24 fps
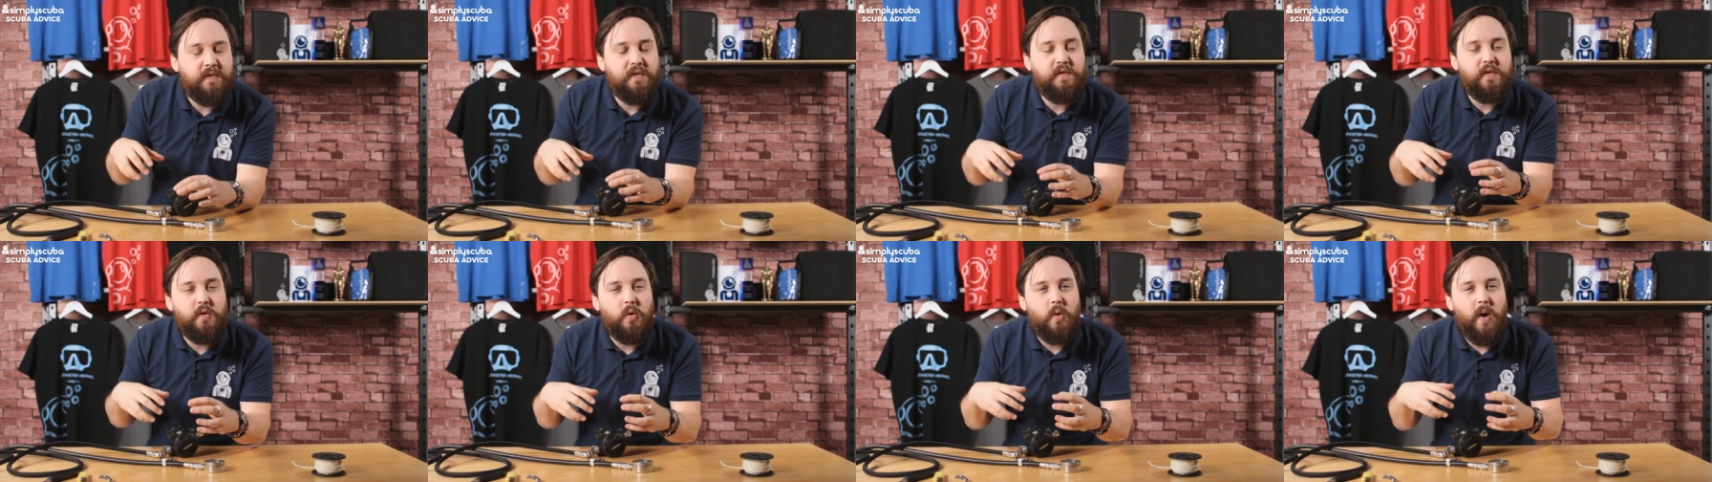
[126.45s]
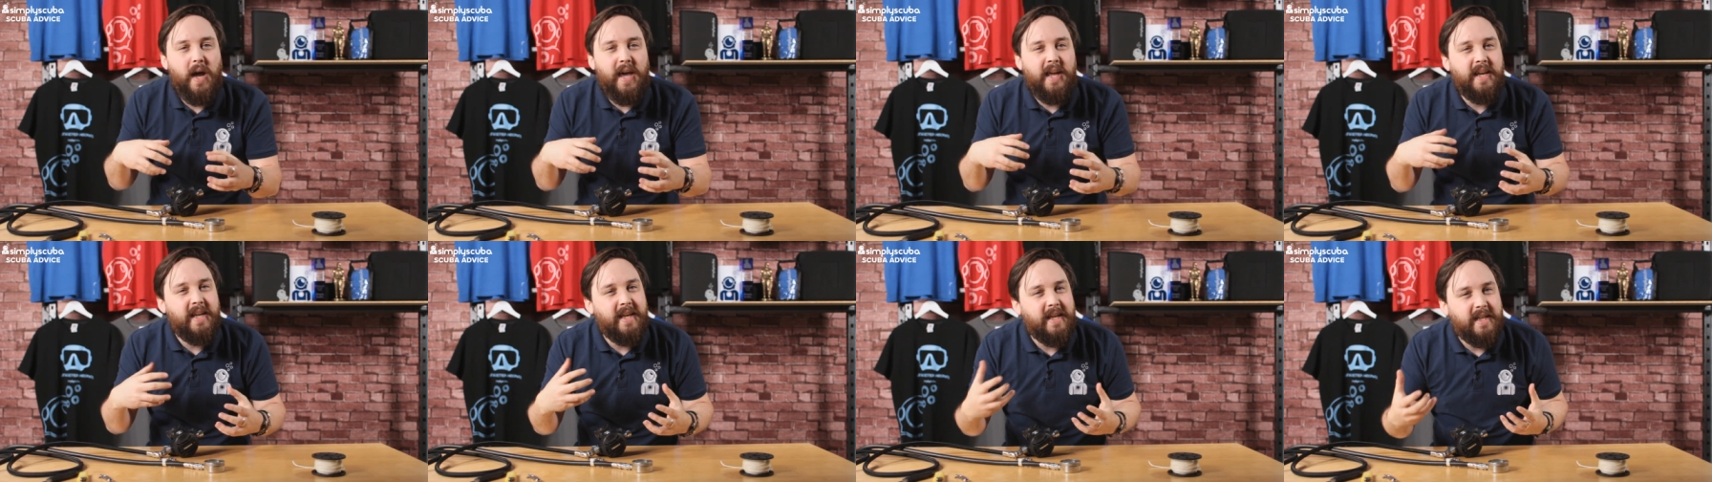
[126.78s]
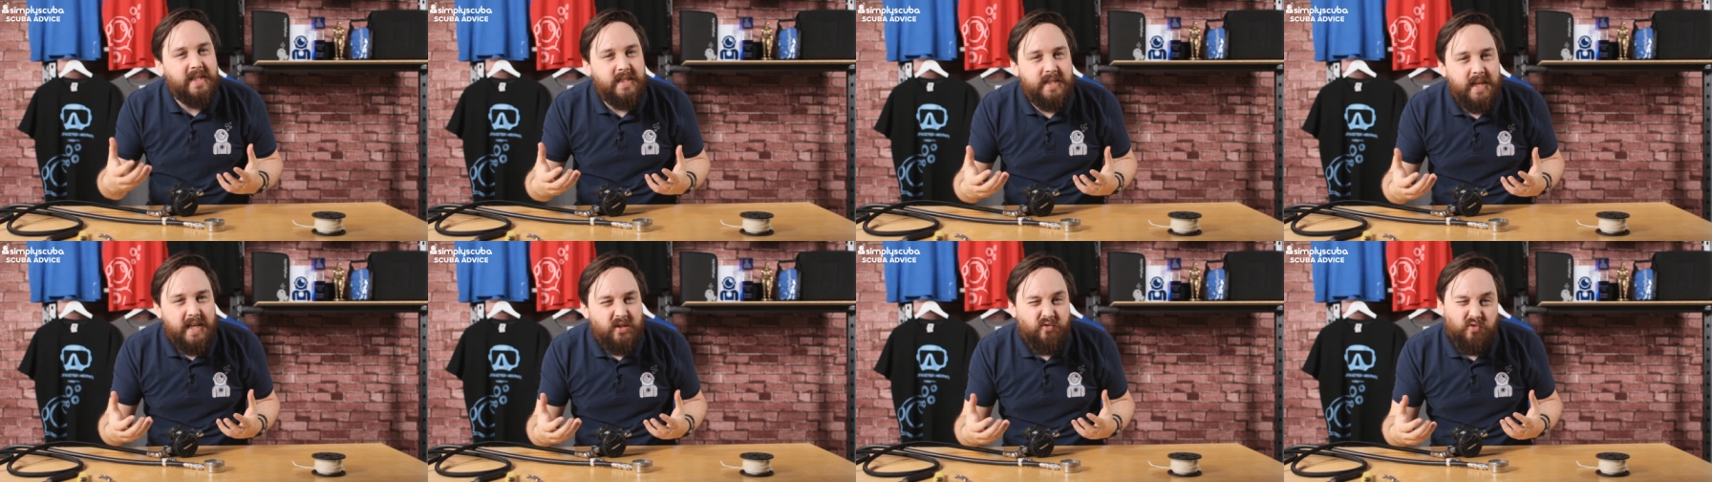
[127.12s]
for any
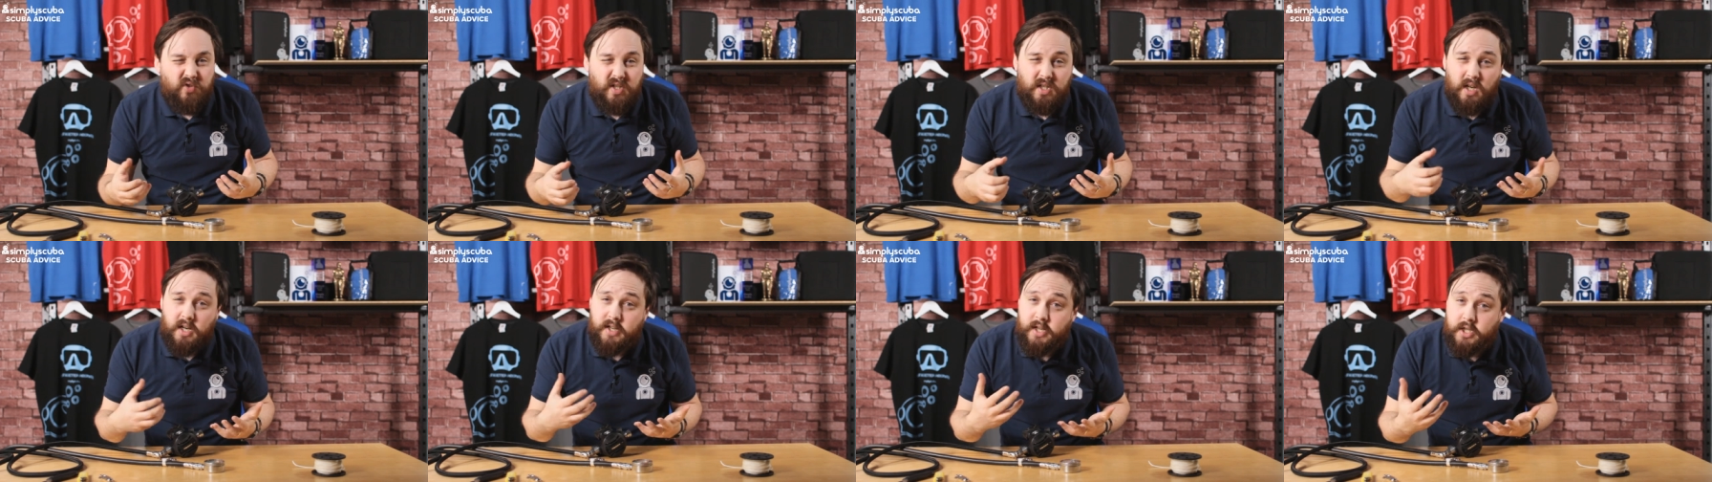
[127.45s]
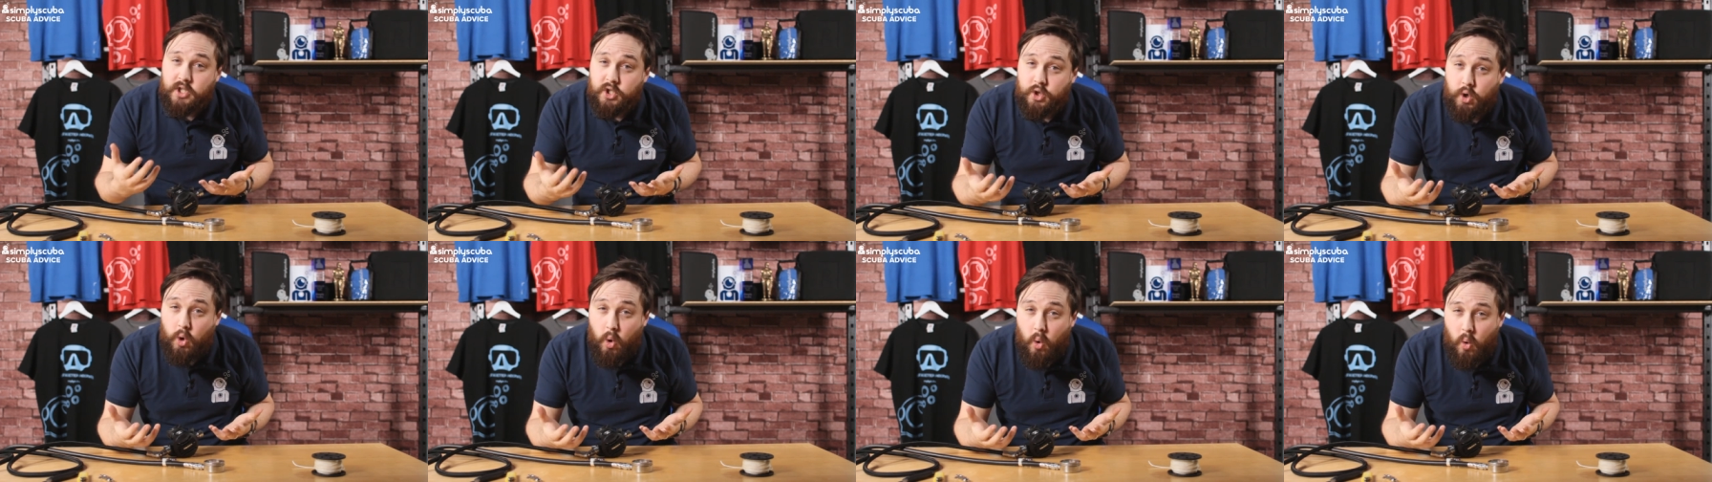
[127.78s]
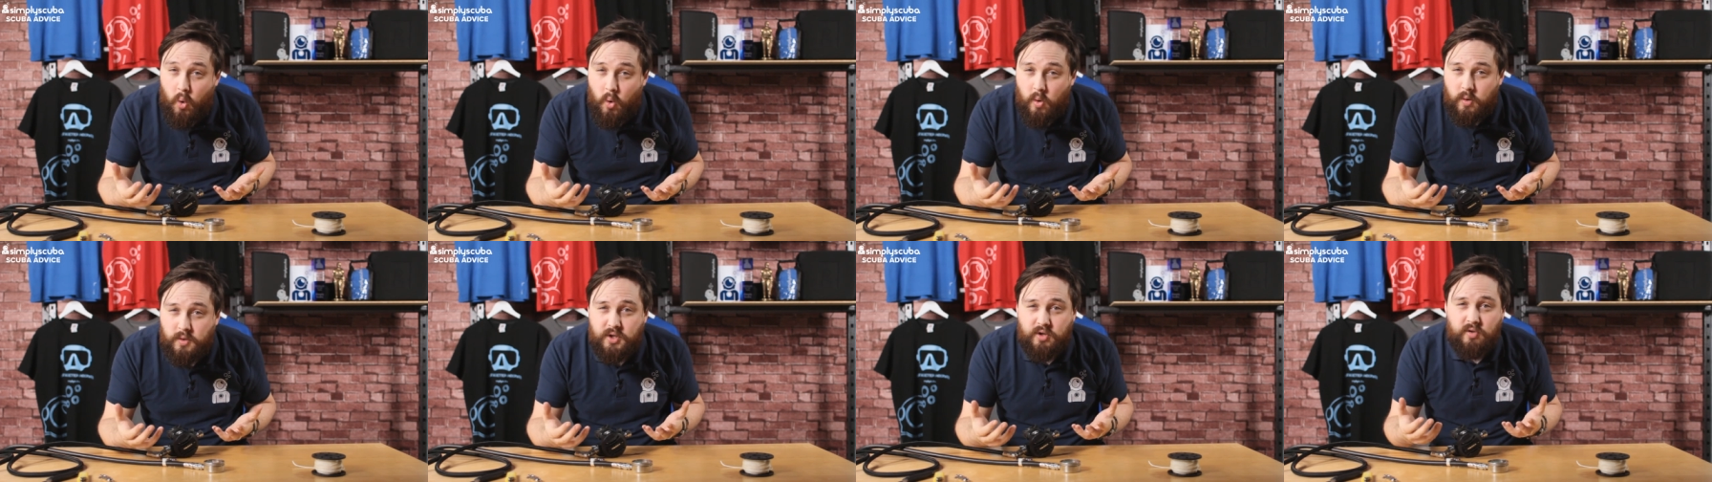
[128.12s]
accessories like a
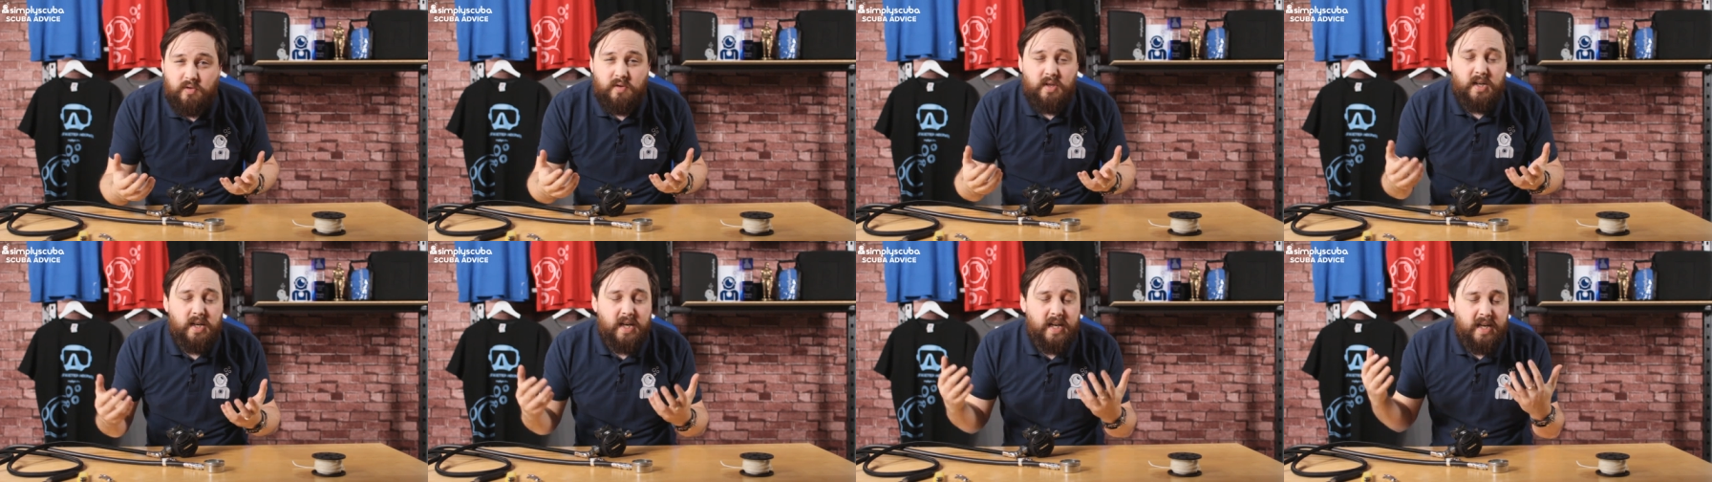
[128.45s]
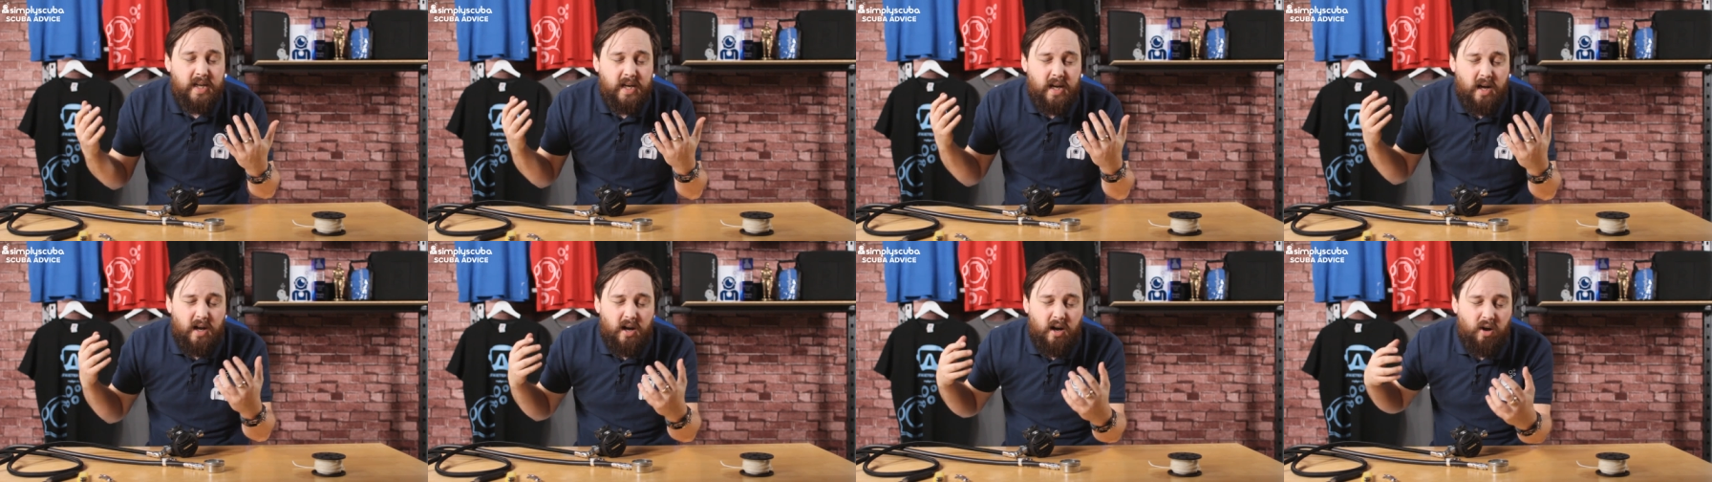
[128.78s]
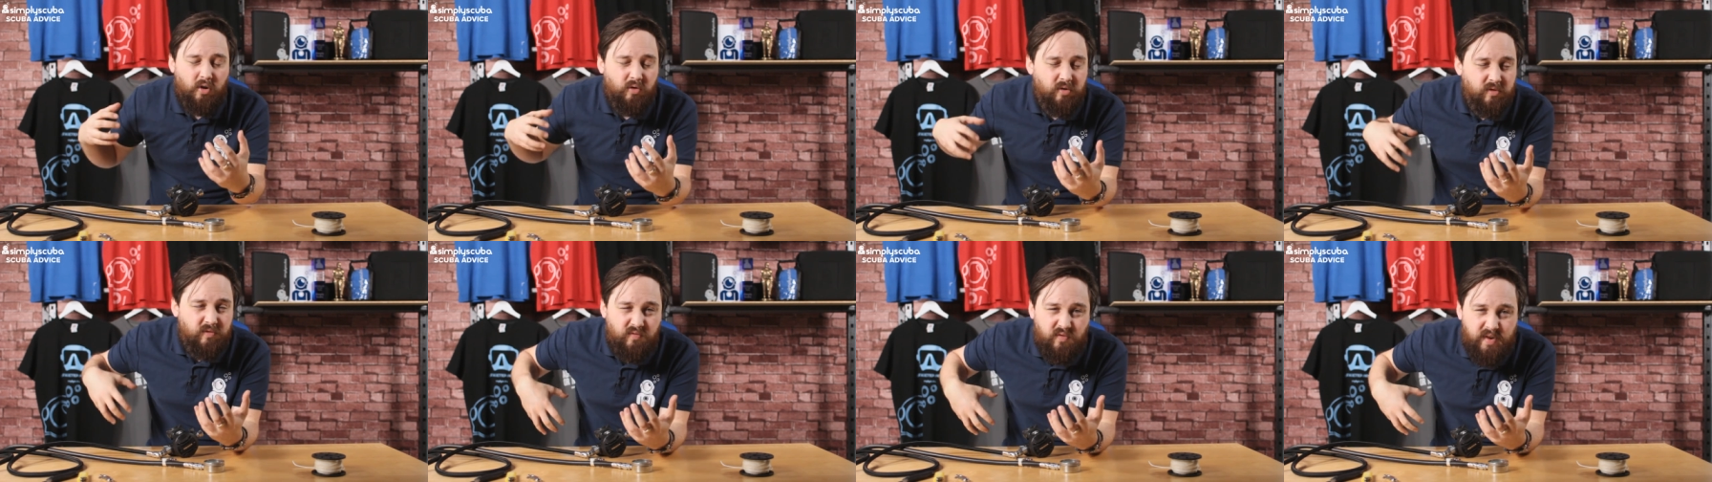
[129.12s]
torch or
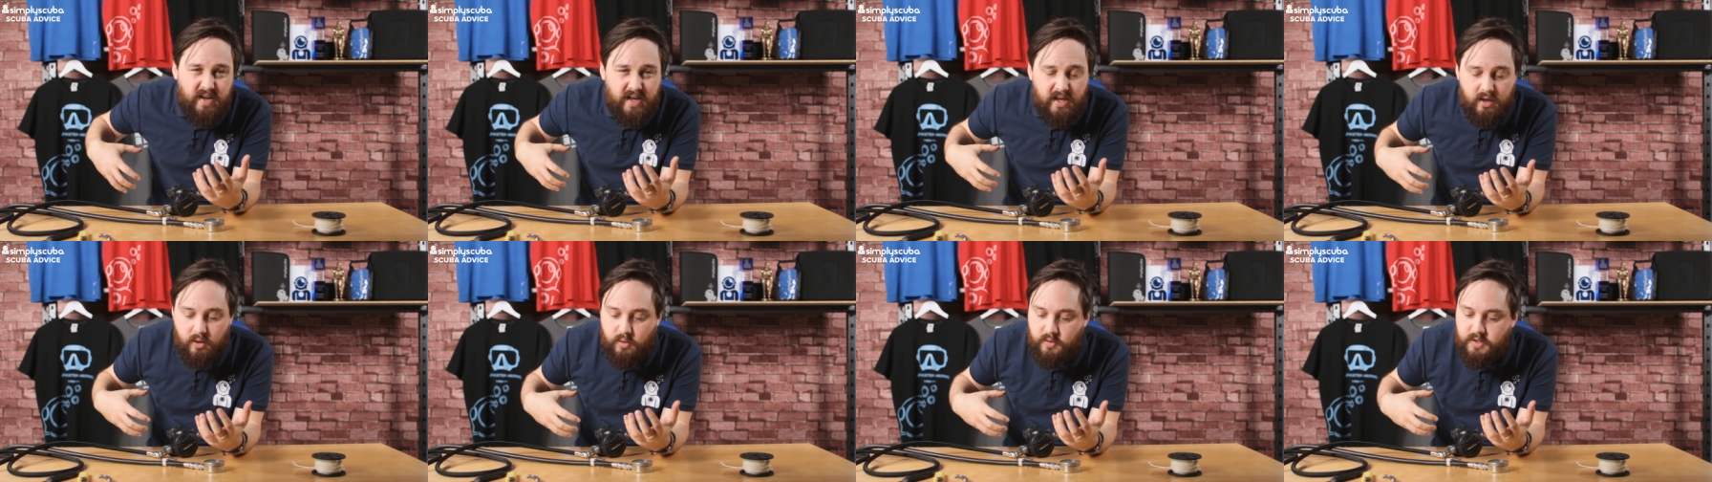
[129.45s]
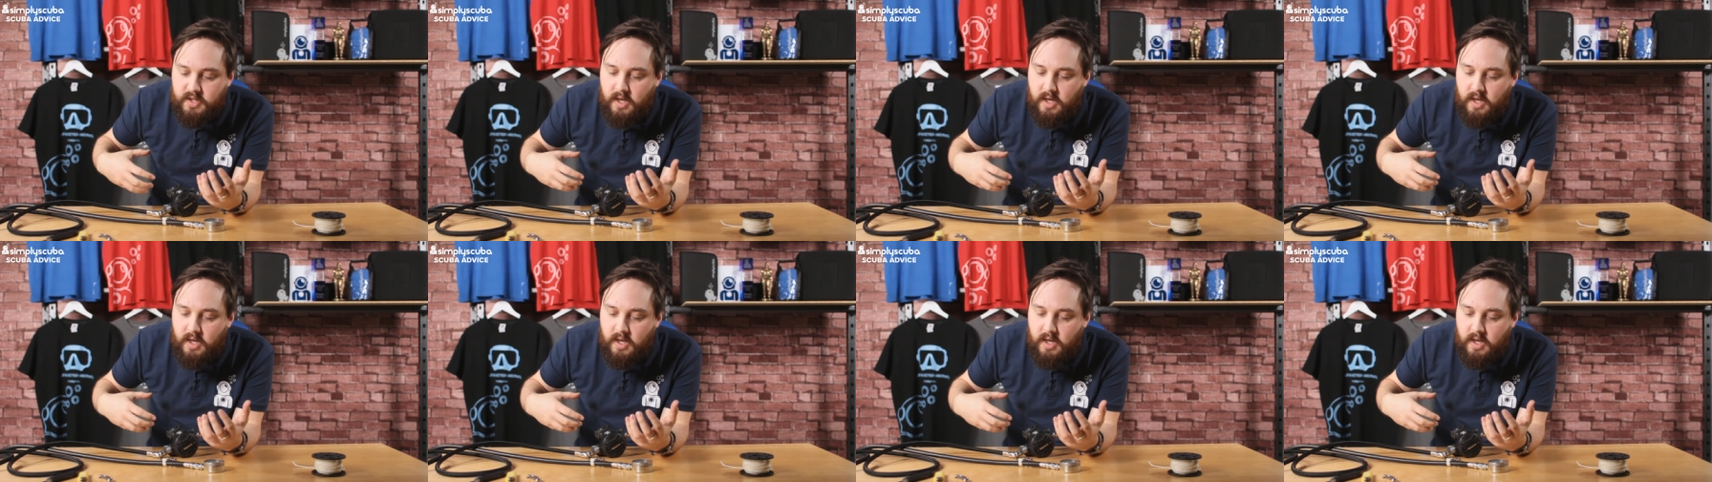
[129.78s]
a reel or